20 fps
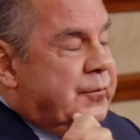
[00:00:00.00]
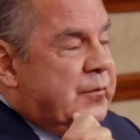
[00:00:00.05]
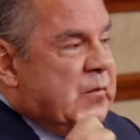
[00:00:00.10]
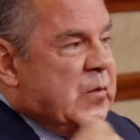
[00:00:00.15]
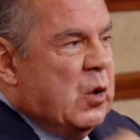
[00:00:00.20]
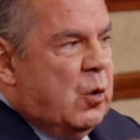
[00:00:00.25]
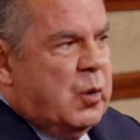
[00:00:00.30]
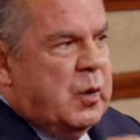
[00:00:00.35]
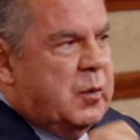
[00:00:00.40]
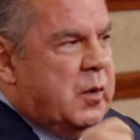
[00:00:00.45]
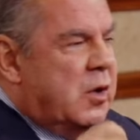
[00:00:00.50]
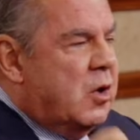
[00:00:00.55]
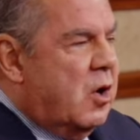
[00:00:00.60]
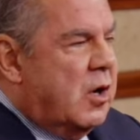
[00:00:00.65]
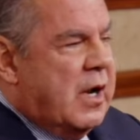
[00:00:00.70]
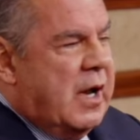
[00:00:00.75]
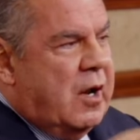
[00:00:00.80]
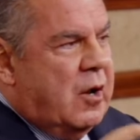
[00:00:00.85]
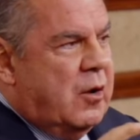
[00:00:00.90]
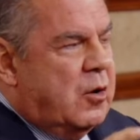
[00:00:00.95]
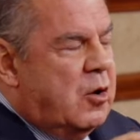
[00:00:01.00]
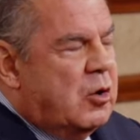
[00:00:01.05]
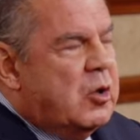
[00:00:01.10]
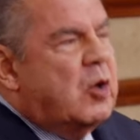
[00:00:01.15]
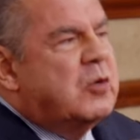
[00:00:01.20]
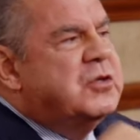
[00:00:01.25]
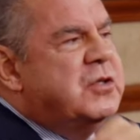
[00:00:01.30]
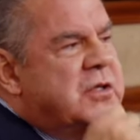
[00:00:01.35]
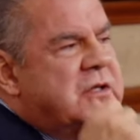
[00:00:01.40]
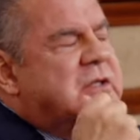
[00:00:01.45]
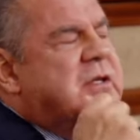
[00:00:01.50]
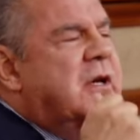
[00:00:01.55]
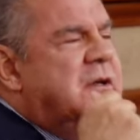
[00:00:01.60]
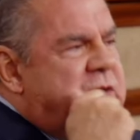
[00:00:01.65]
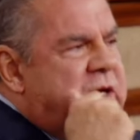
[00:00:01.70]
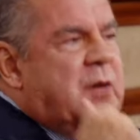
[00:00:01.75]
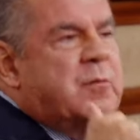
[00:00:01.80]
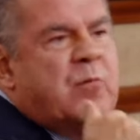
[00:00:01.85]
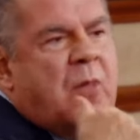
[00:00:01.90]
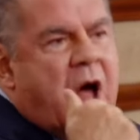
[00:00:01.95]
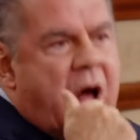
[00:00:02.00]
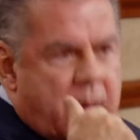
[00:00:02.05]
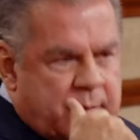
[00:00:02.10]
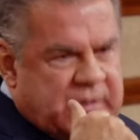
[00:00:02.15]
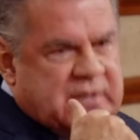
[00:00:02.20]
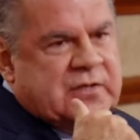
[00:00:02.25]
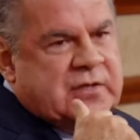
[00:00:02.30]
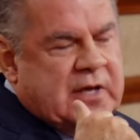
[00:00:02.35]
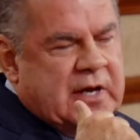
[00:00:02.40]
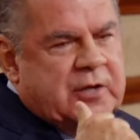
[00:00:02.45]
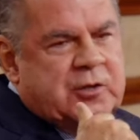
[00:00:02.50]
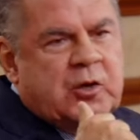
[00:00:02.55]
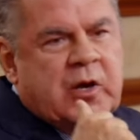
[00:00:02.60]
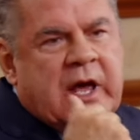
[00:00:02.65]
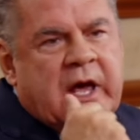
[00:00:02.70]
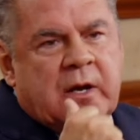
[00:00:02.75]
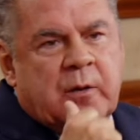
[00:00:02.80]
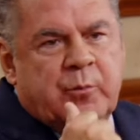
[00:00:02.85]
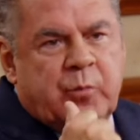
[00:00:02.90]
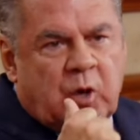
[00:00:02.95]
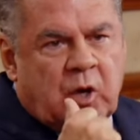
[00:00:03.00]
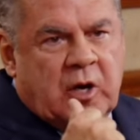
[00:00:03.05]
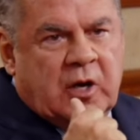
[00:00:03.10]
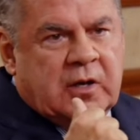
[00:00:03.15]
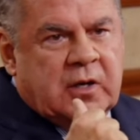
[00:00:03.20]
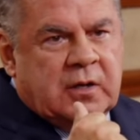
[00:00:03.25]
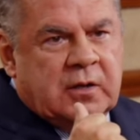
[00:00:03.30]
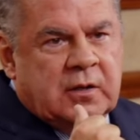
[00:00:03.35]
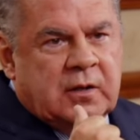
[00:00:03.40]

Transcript: So we went on, I don't know. Oh, she said, she said, Mommy said, you had a book.